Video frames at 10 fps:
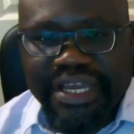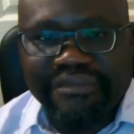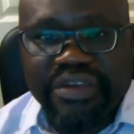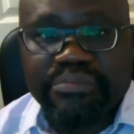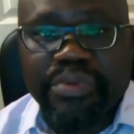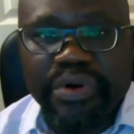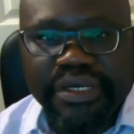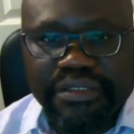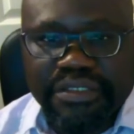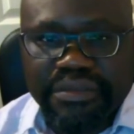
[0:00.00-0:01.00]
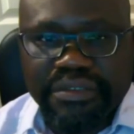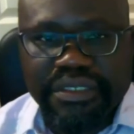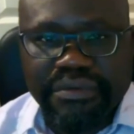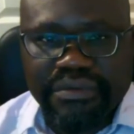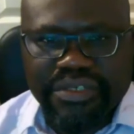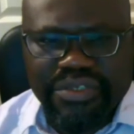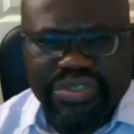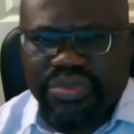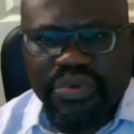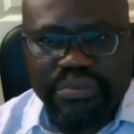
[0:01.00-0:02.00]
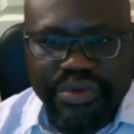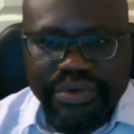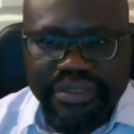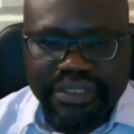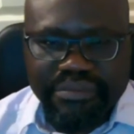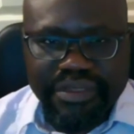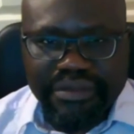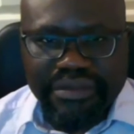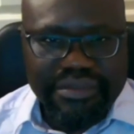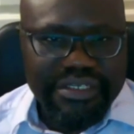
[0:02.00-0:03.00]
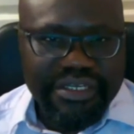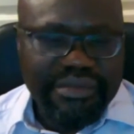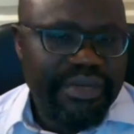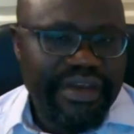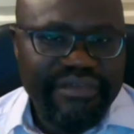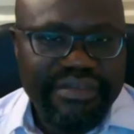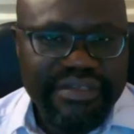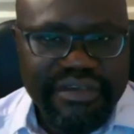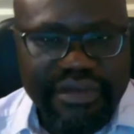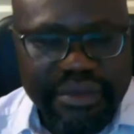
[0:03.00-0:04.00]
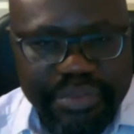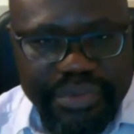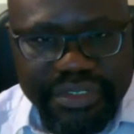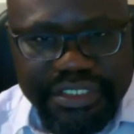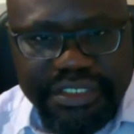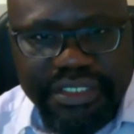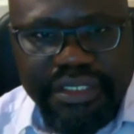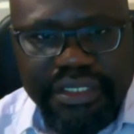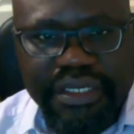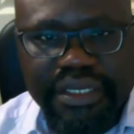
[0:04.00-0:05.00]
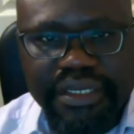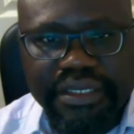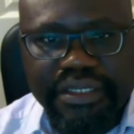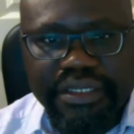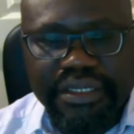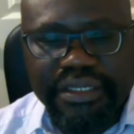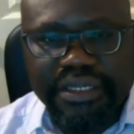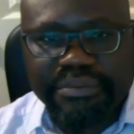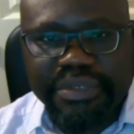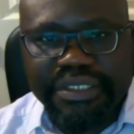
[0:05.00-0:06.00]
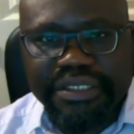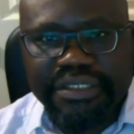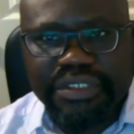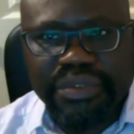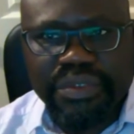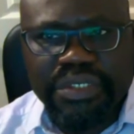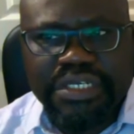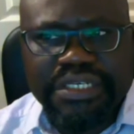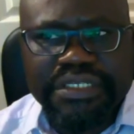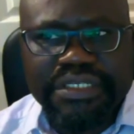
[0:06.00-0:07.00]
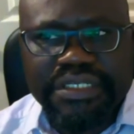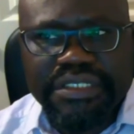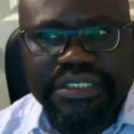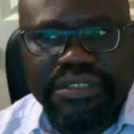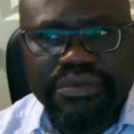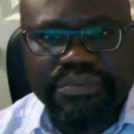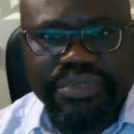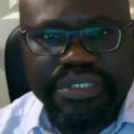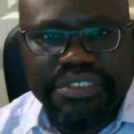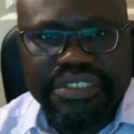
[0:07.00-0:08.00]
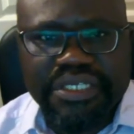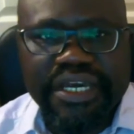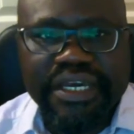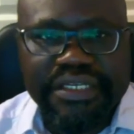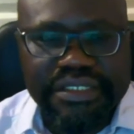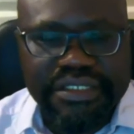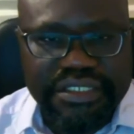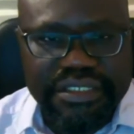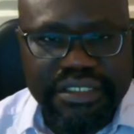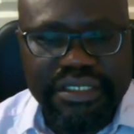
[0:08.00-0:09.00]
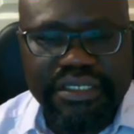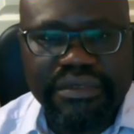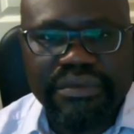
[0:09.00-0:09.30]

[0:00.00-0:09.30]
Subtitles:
may be having boils, not just one boil. They keep having several boils in their body. So this could be signs,